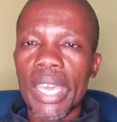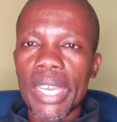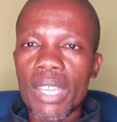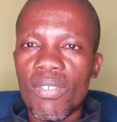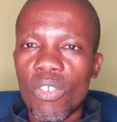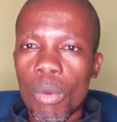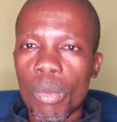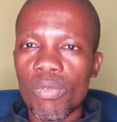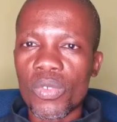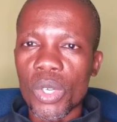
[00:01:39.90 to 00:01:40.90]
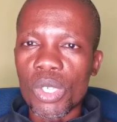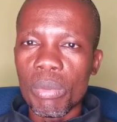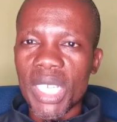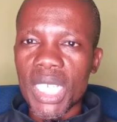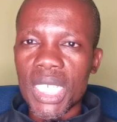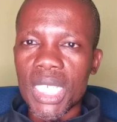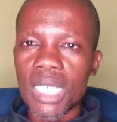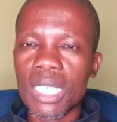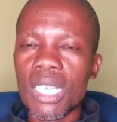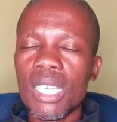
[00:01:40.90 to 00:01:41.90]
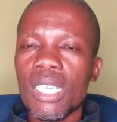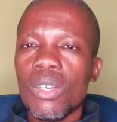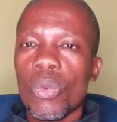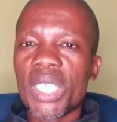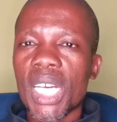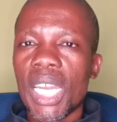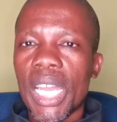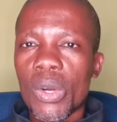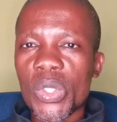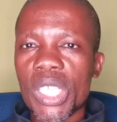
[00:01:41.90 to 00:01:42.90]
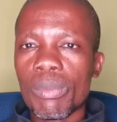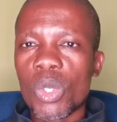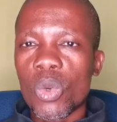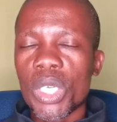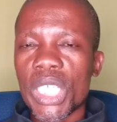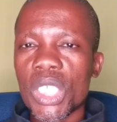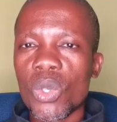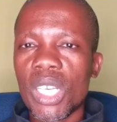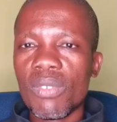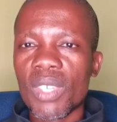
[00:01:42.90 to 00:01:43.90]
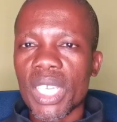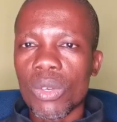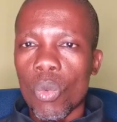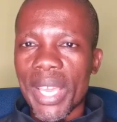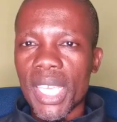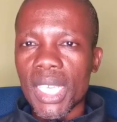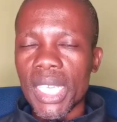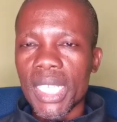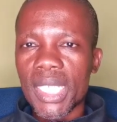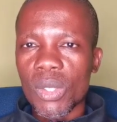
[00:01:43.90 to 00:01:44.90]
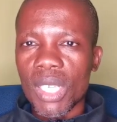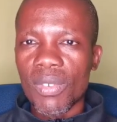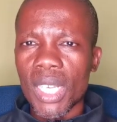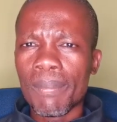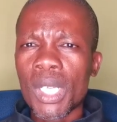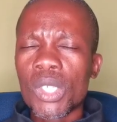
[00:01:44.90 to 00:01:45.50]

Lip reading: any form of documentation which allows them to continue living and working in South Africa.